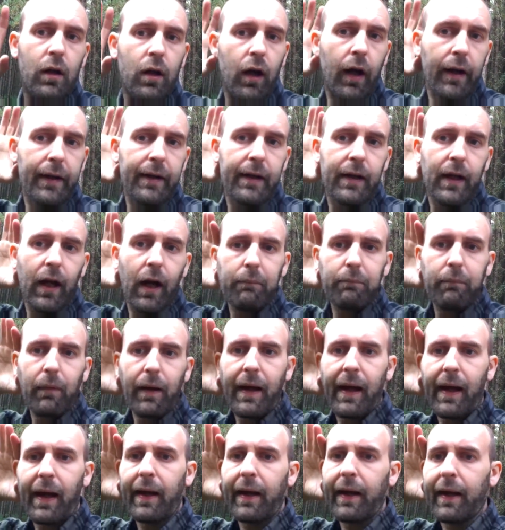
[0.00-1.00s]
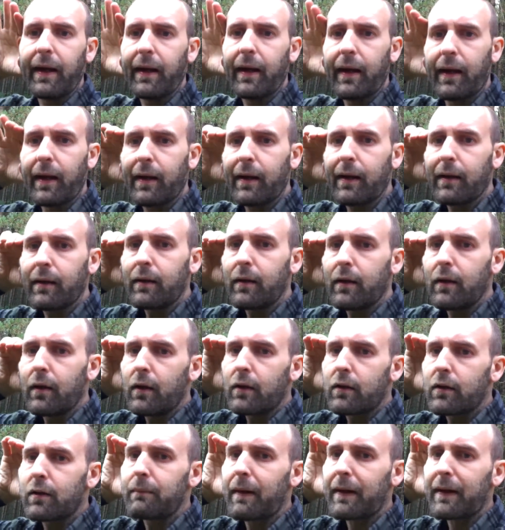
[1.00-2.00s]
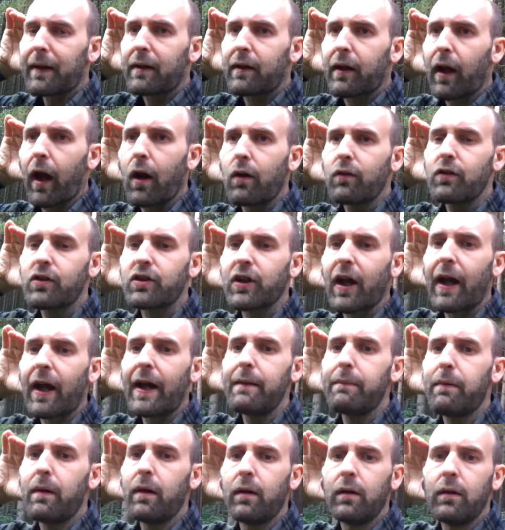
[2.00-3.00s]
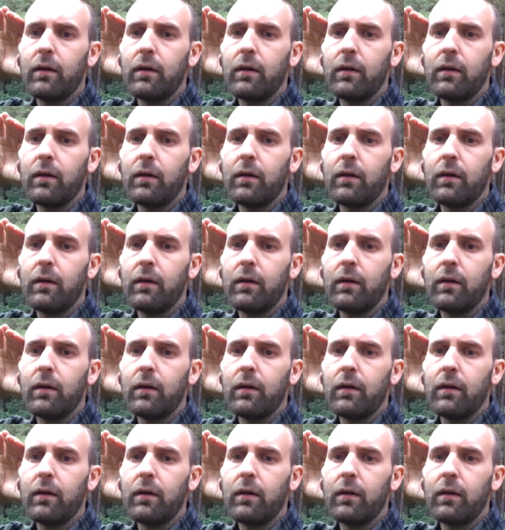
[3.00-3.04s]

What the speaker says: I can cut my hair to make a cone shape,